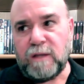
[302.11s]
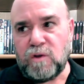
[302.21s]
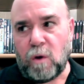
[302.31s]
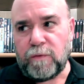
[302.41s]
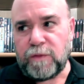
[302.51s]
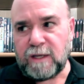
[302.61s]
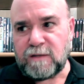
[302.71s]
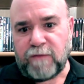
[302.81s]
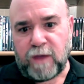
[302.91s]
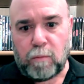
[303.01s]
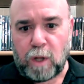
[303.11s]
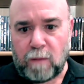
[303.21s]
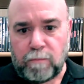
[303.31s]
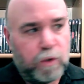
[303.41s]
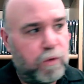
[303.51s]
don't think it's available
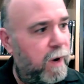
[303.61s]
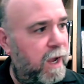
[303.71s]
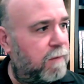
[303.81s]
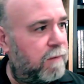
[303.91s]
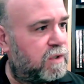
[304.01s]
on Blu-ray,